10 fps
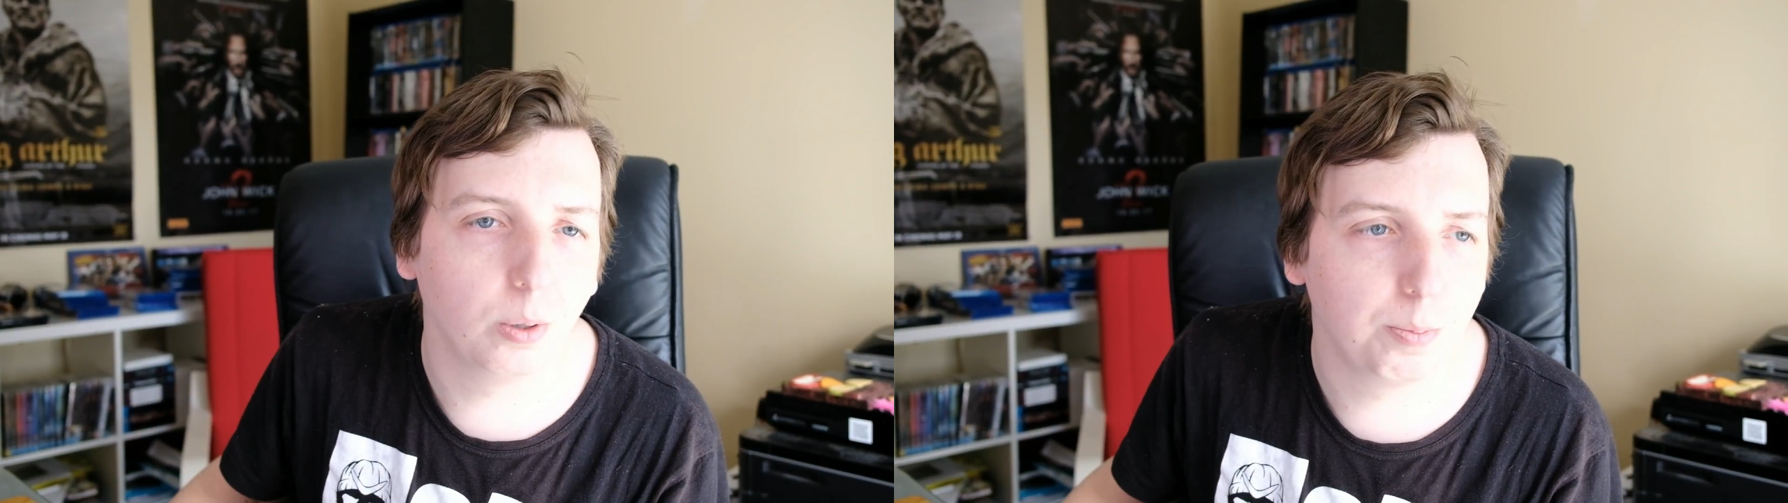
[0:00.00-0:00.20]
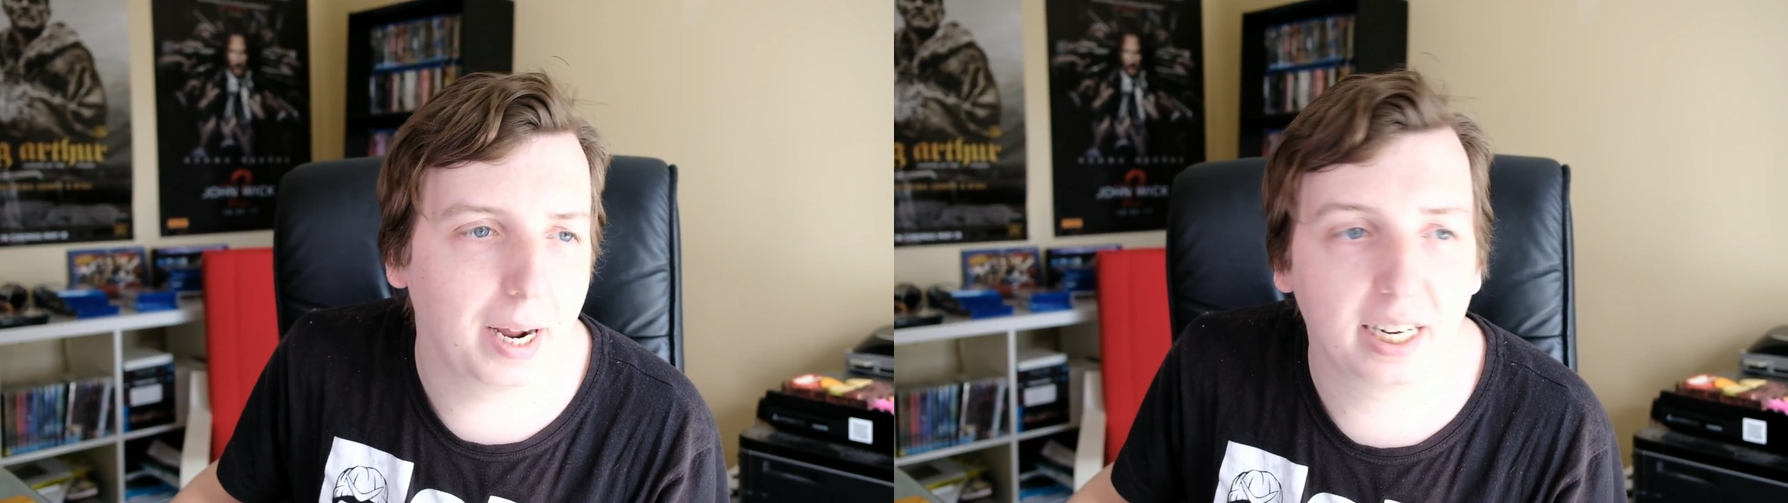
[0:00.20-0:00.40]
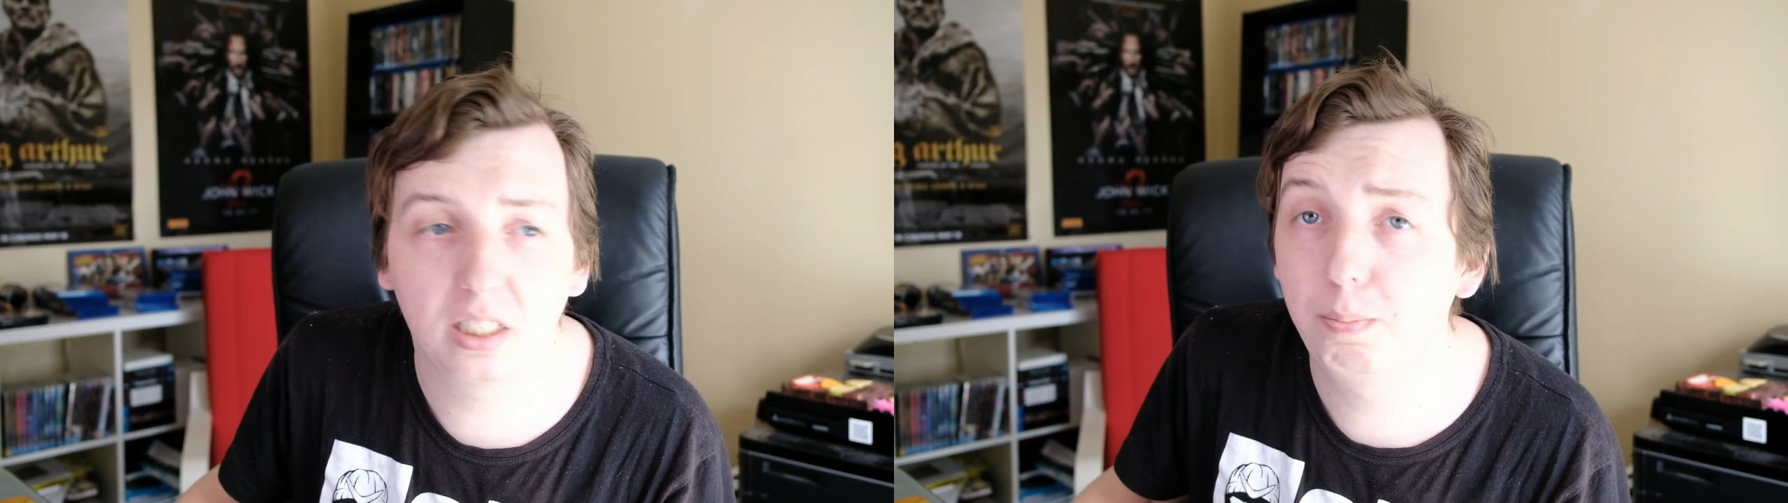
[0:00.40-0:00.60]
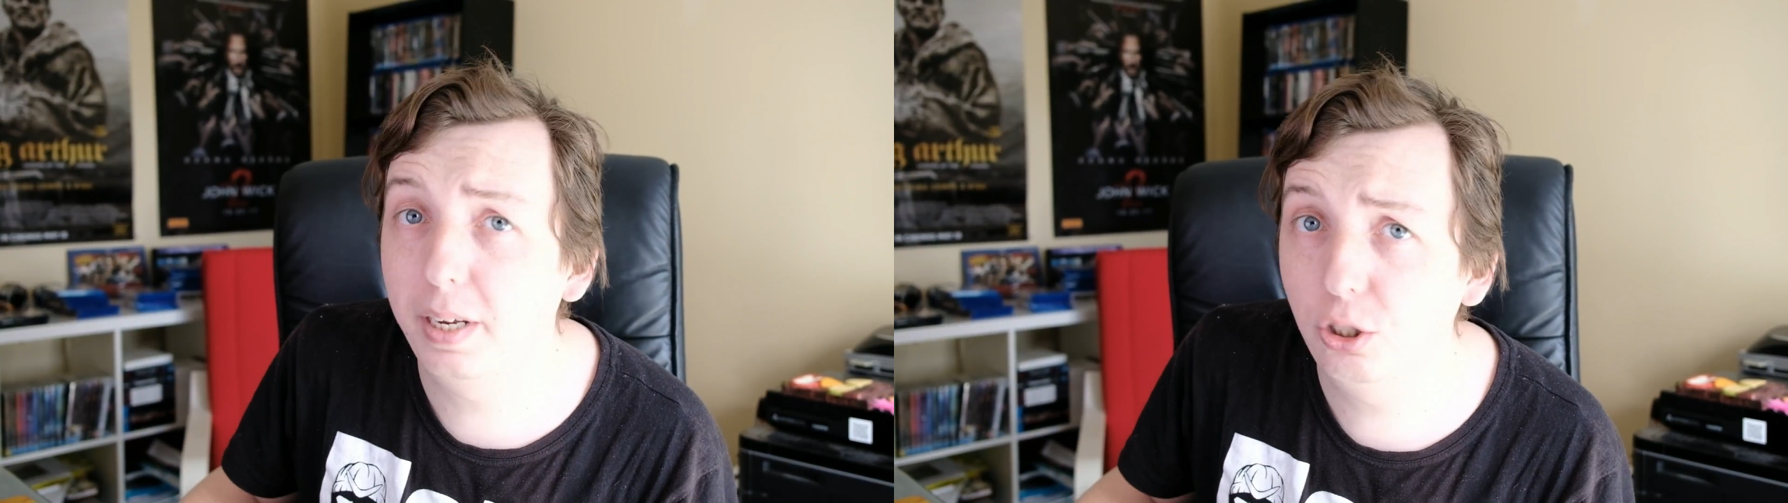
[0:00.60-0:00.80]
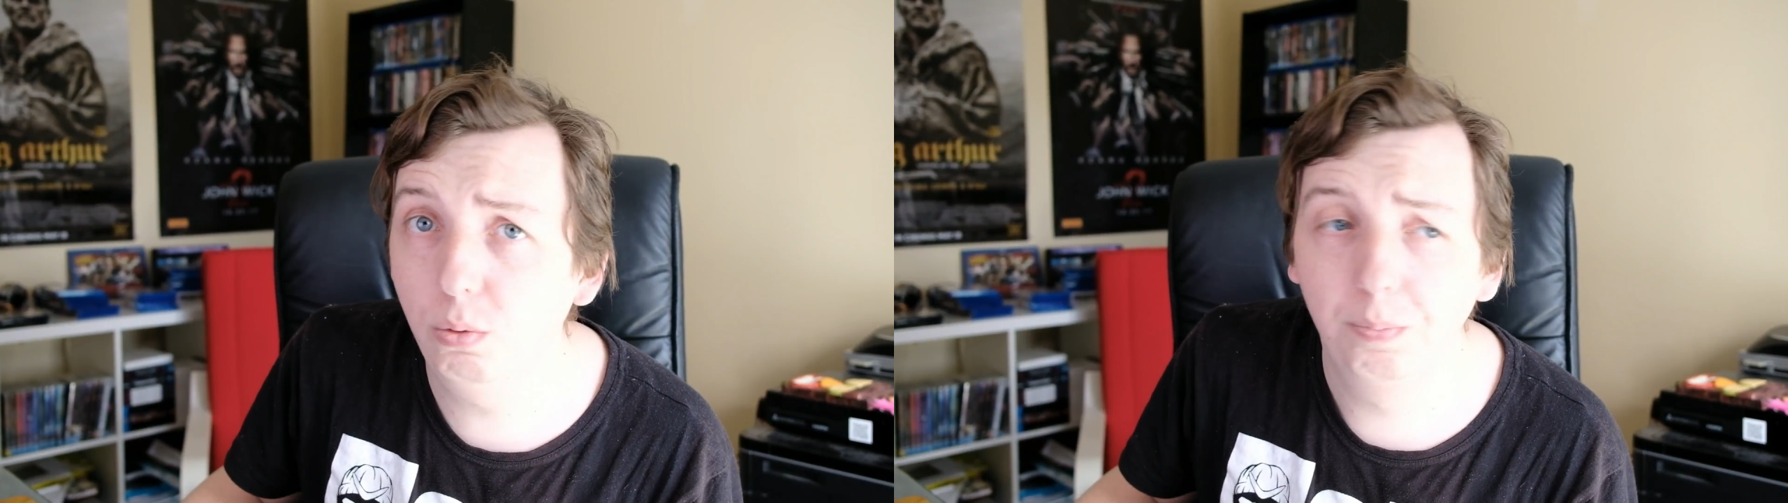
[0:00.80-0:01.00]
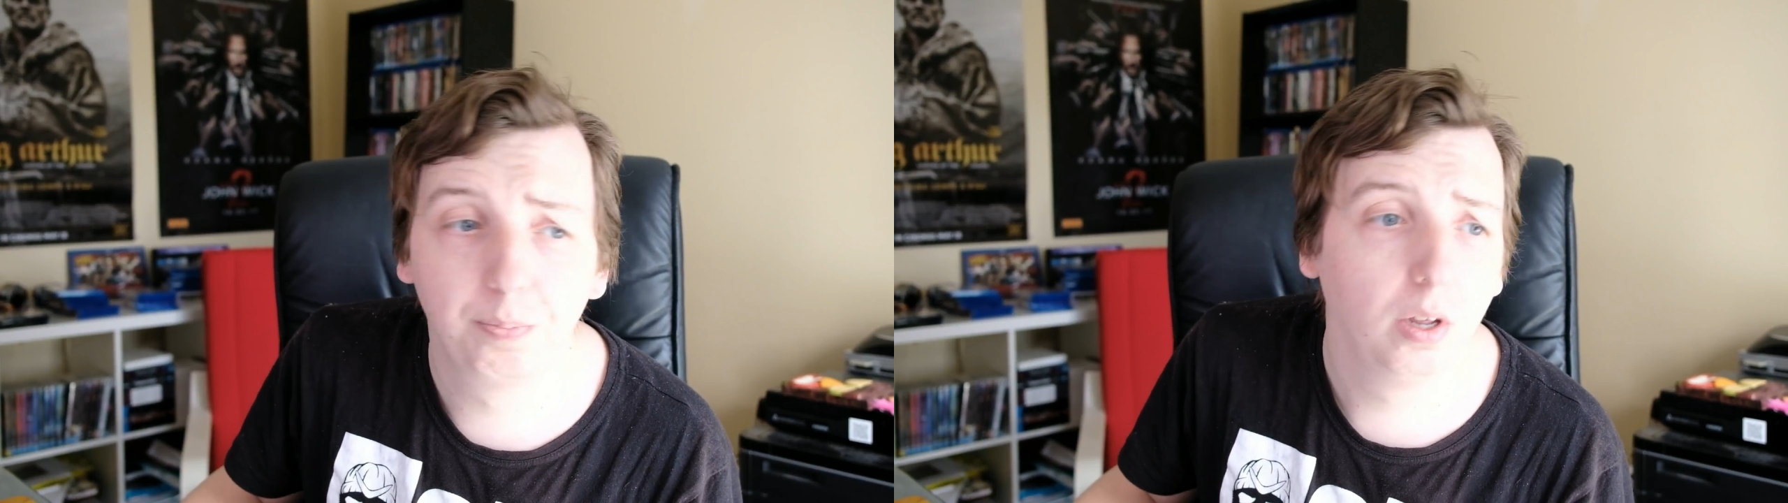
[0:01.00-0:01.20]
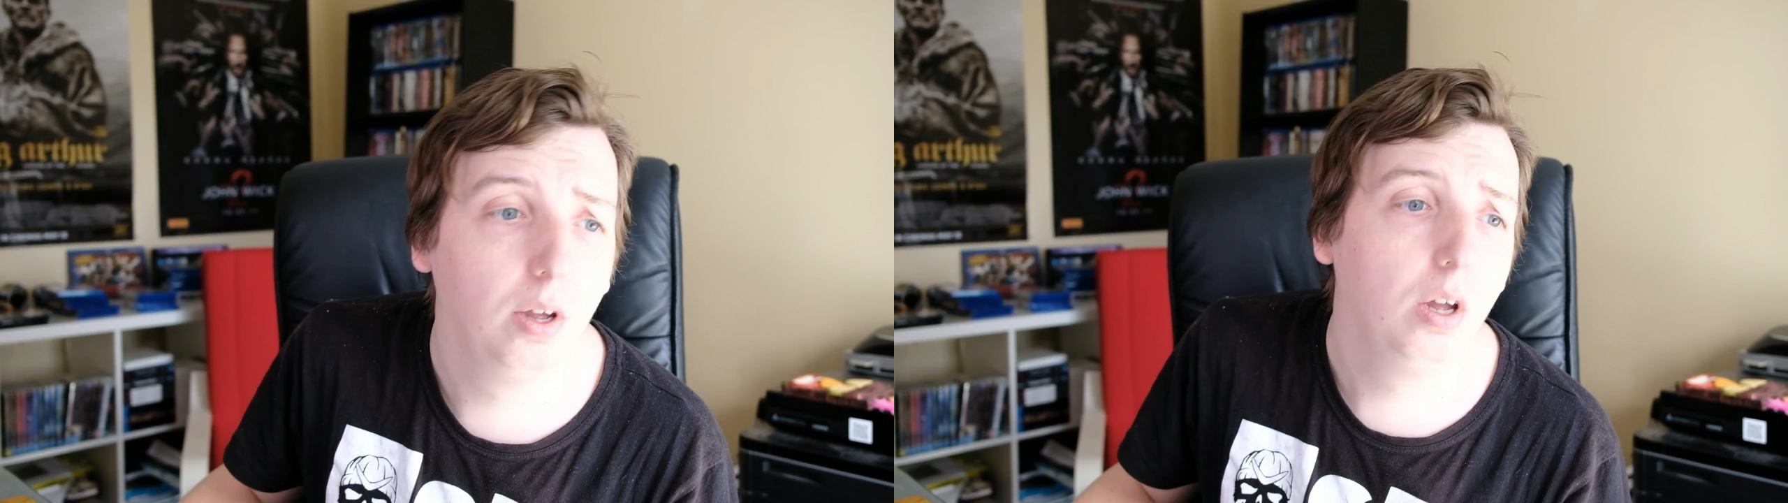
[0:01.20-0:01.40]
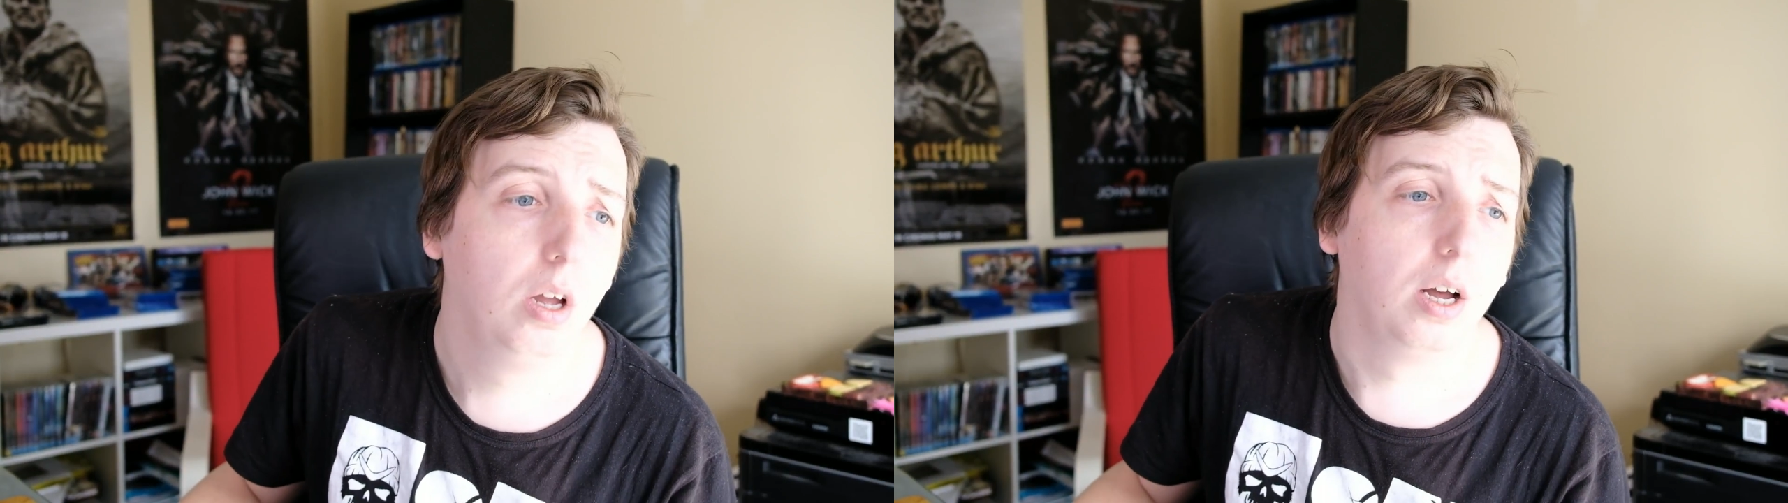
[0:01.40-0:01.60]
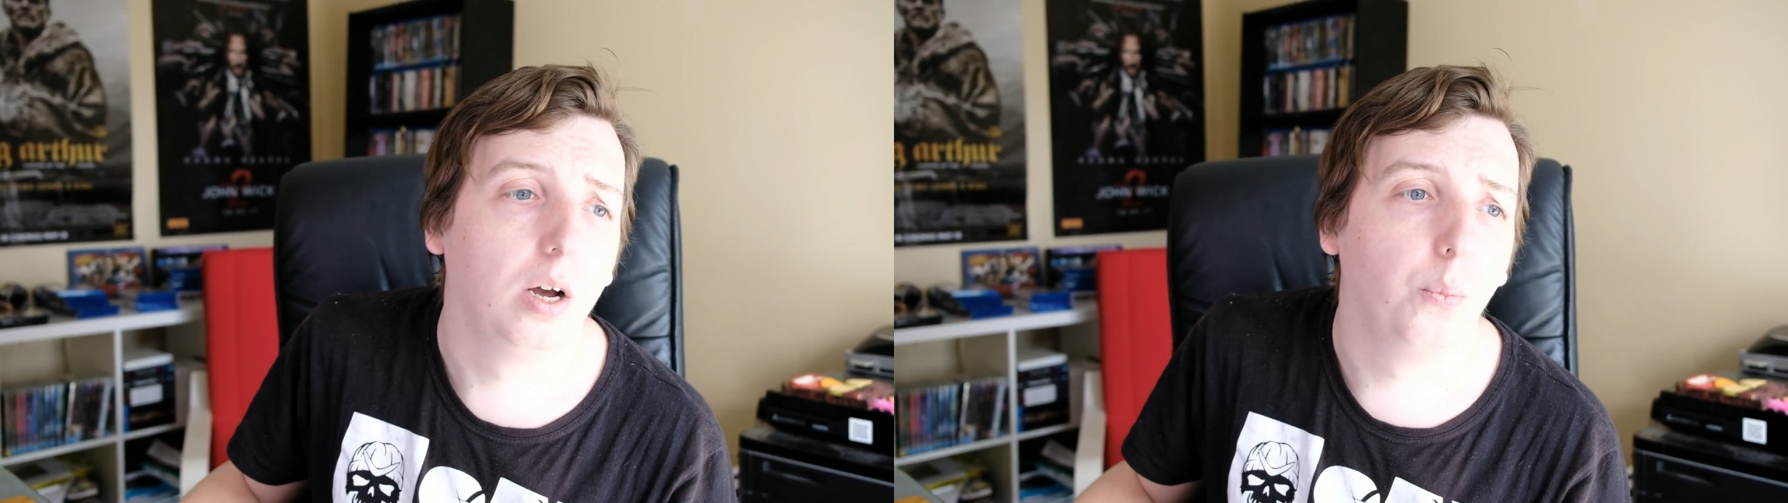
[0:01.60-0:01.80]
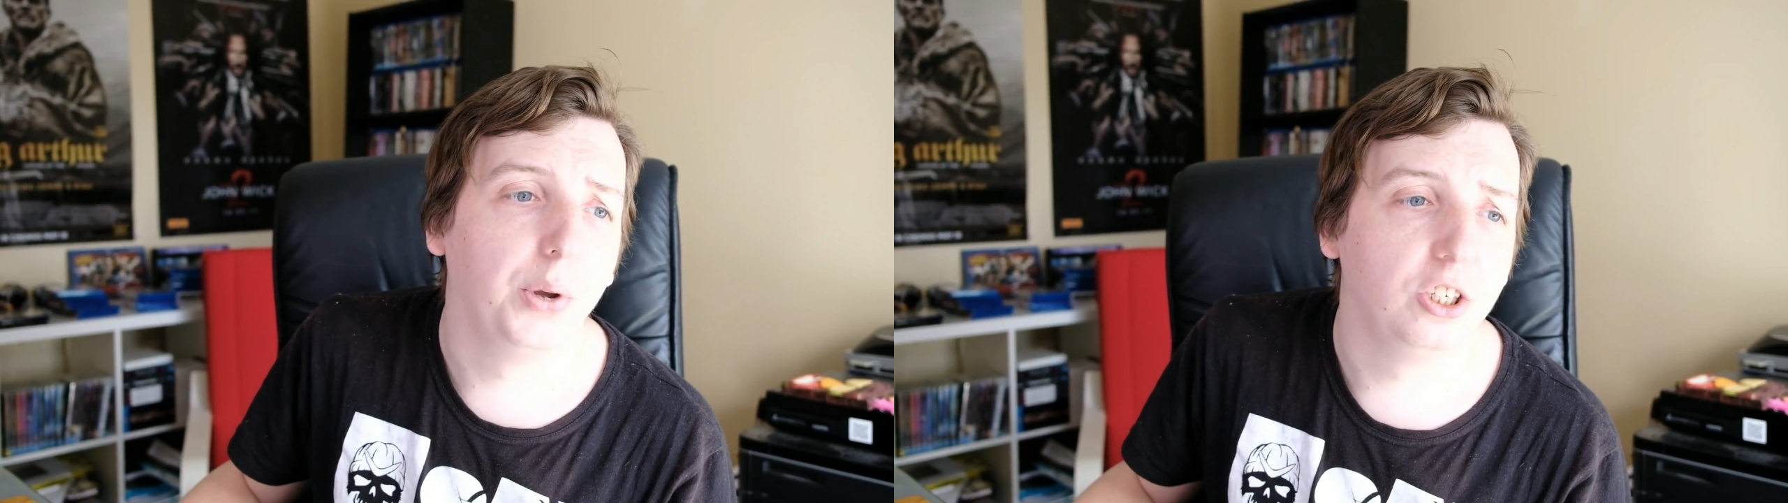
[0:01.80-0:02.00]
Dramatic Special,
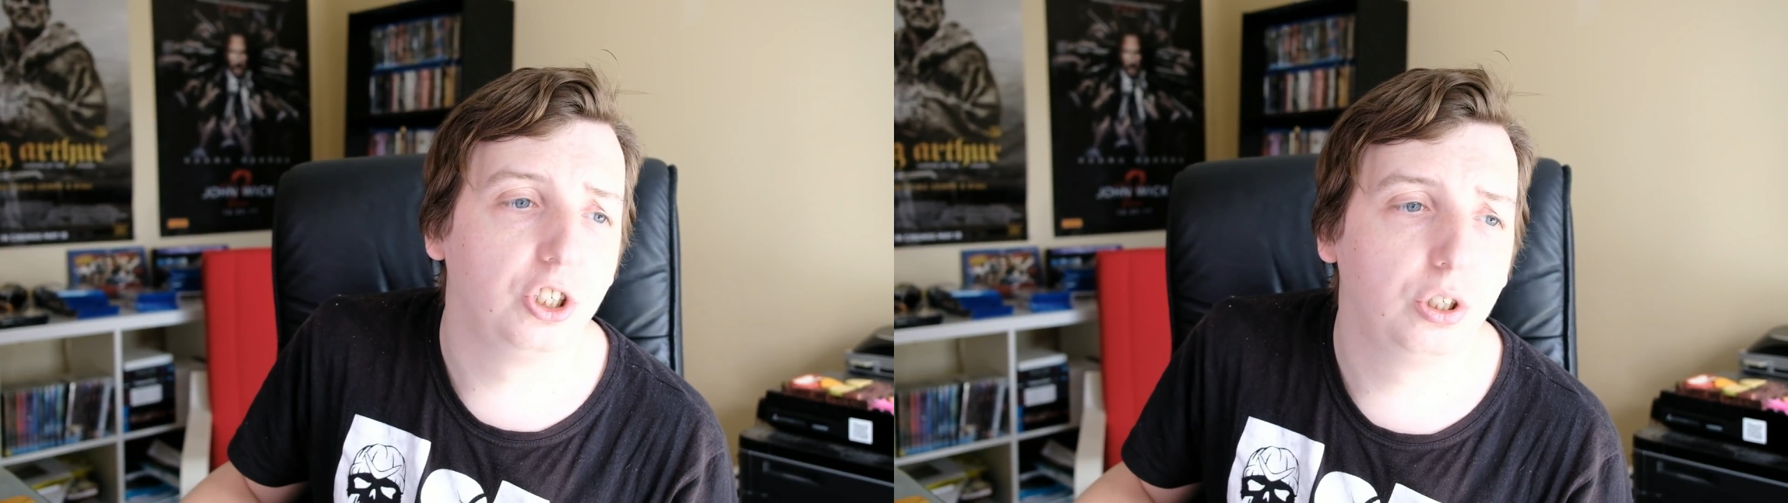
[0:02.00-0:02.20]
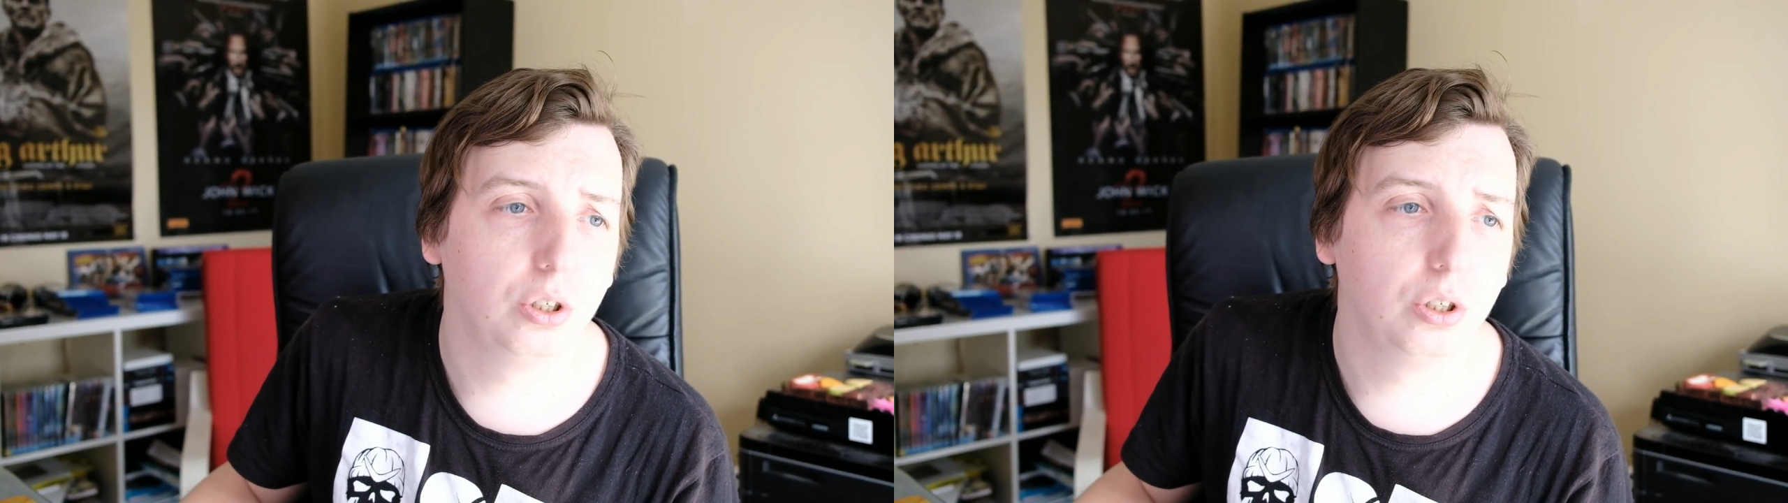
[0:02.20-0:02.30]
which